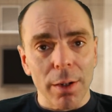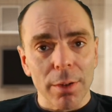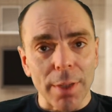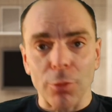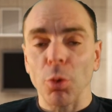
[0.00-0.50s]

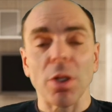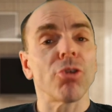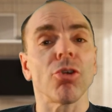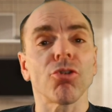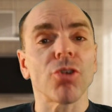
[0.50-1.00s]
That
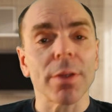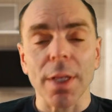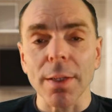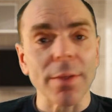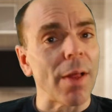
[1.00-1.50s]
relationship
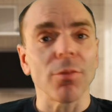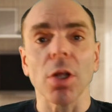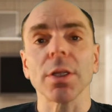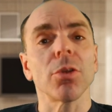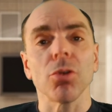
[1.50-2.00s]
thing has
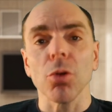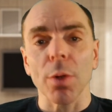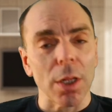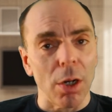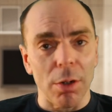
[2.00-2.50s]
nothing to do
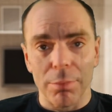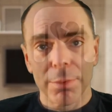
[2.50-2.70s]
with love.